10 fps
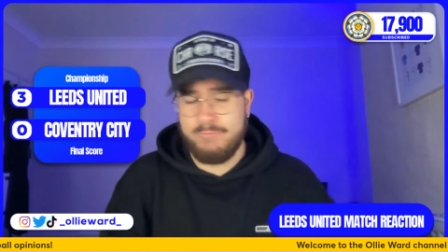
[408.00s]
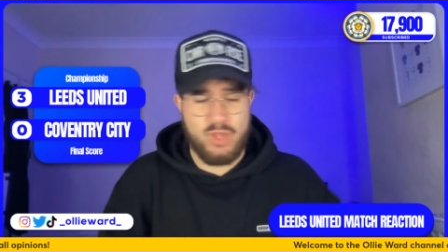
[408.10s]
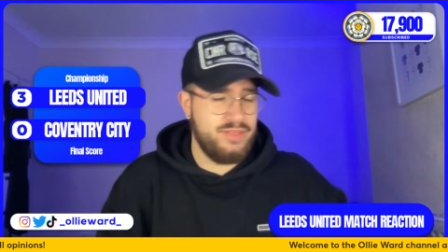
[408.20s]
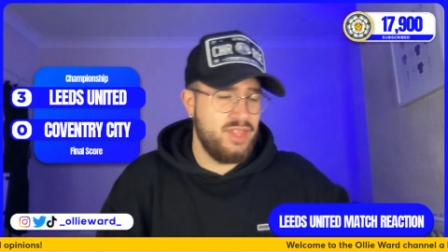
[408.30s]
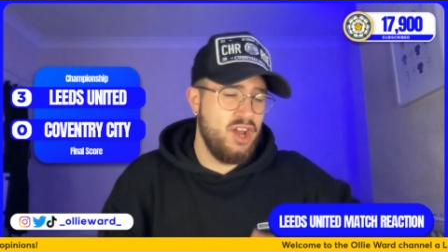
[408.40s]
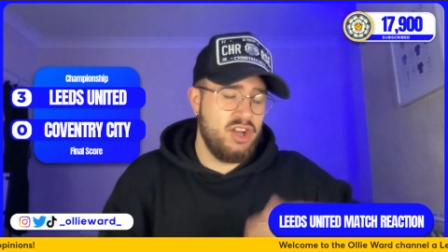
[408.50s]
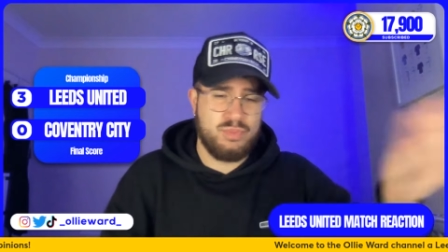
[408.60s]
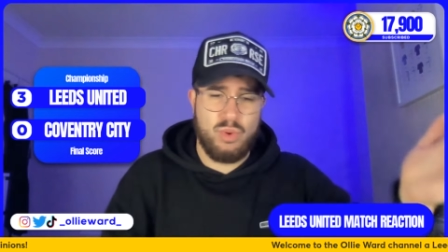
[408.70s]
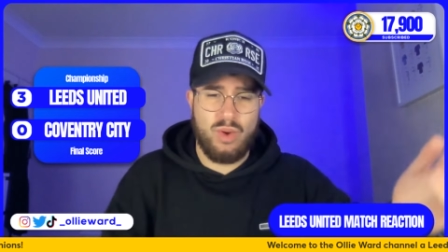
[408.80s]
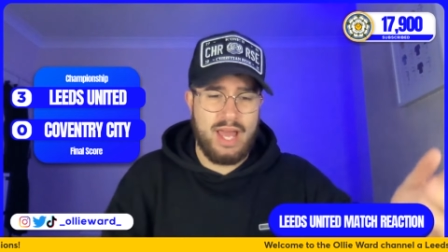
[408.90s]
The the nice
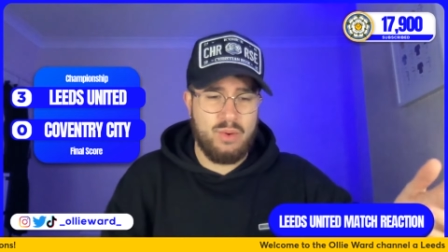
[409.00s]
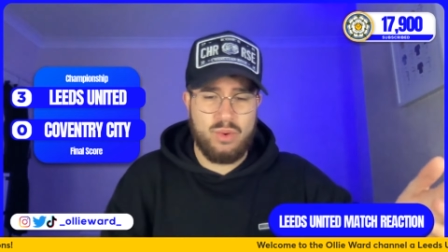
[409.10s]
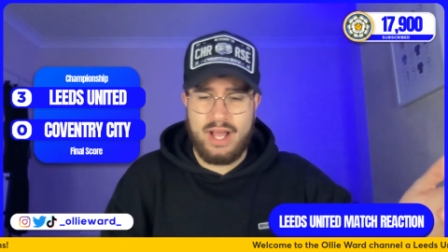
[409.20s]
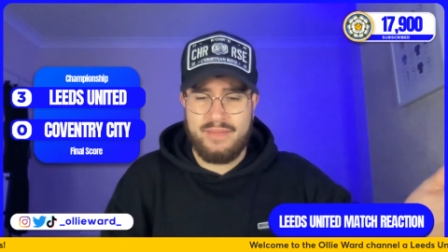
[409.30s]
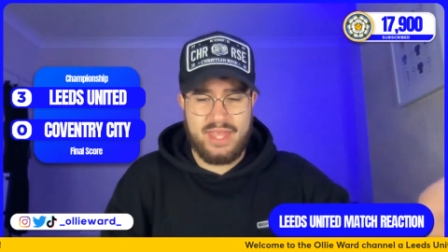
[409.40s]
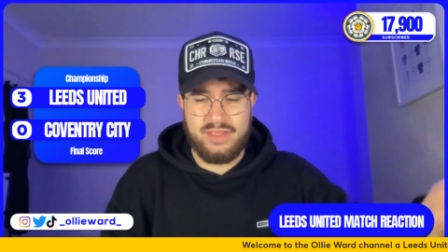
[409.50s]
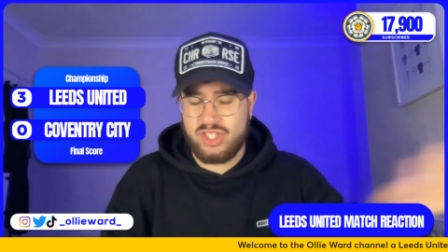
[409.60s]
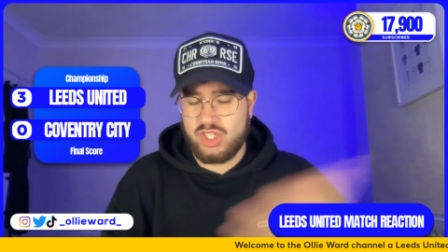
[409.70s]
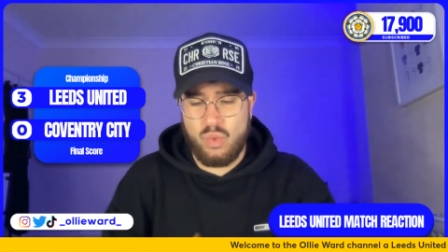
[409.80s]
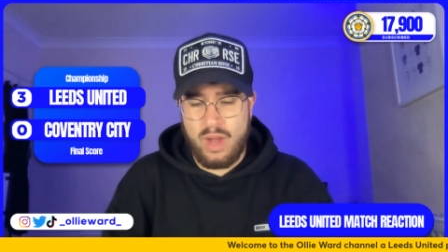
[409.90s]
ball out, and then the
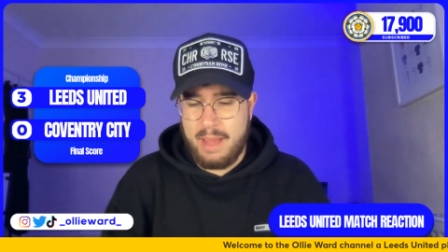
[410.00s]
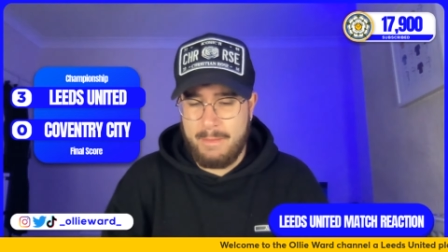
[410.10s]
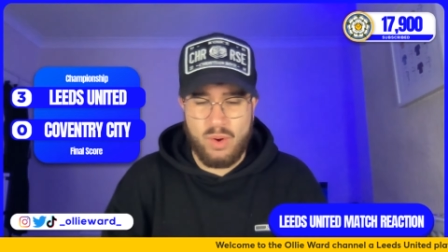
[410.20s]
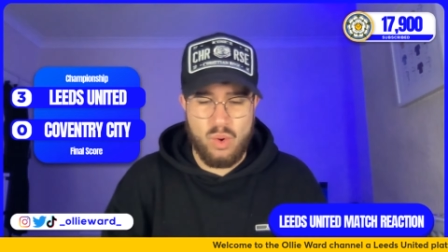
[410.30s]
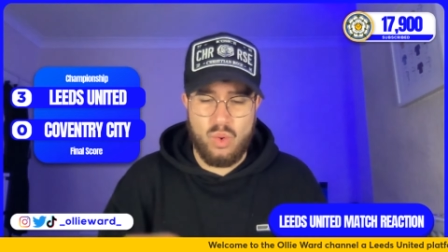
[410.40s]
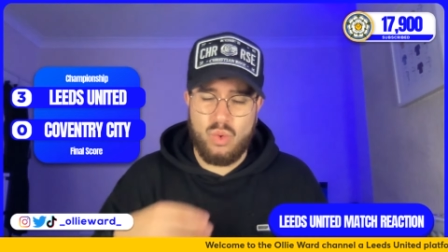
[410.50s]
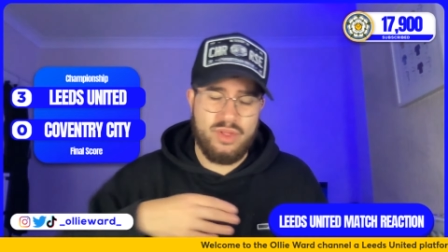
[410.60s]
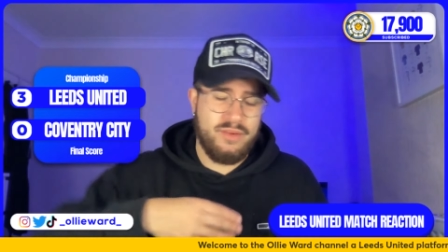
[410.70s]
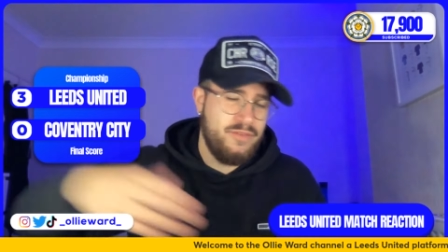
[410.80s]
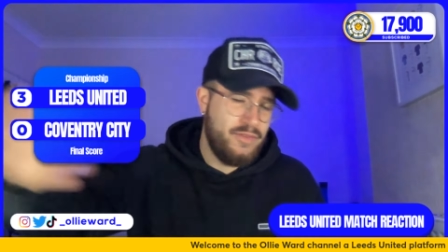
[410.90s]
square ball,
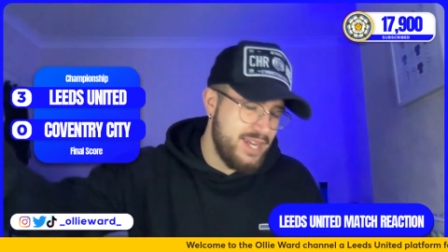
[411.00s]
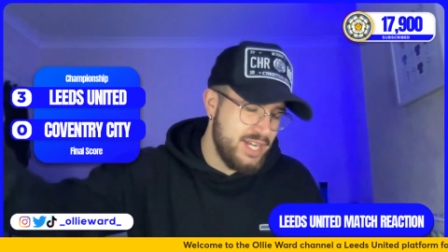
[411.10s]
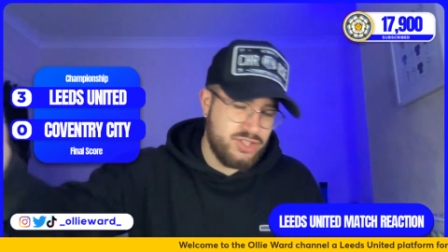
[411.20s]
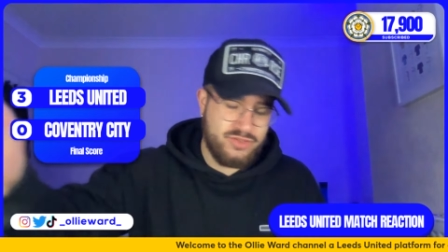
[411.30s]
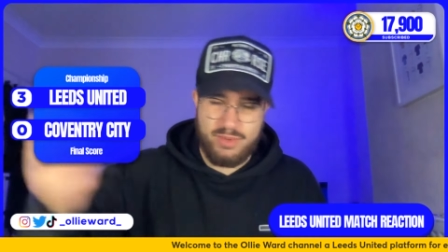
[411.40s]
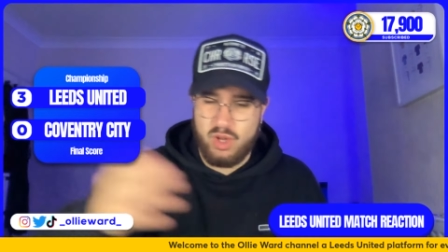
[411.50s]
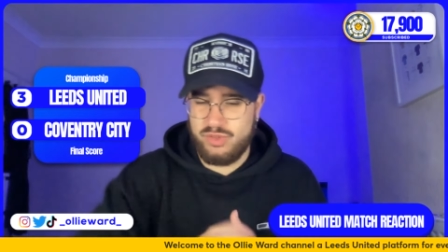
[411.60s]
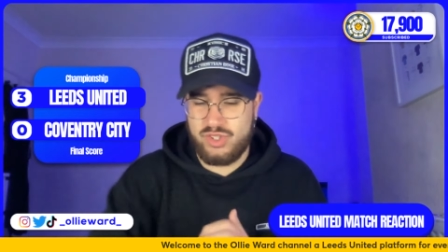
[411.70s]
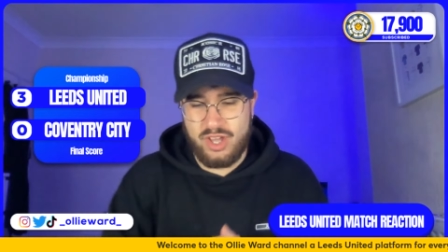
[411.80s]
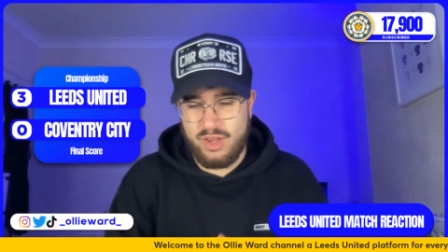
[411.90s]
the finish from
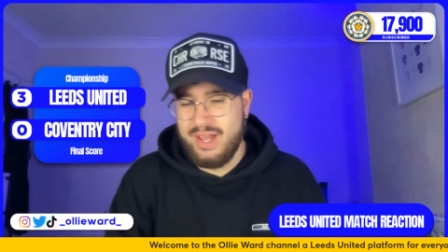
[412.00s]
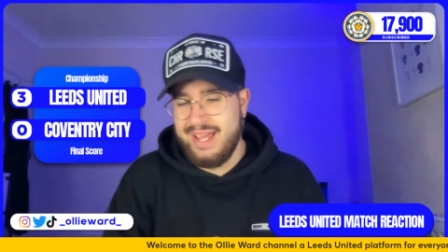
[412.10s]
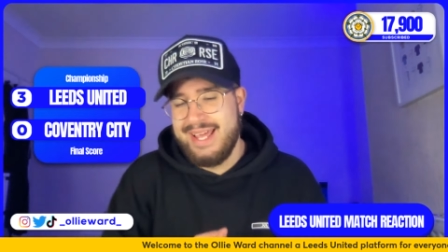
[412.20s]
Gnonto.